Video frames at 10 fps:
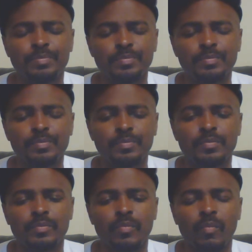
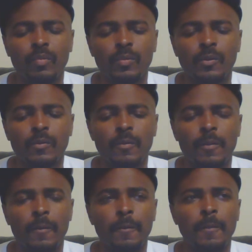
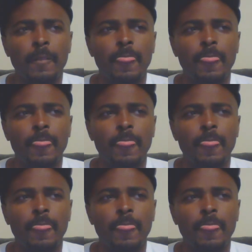Nothing is said.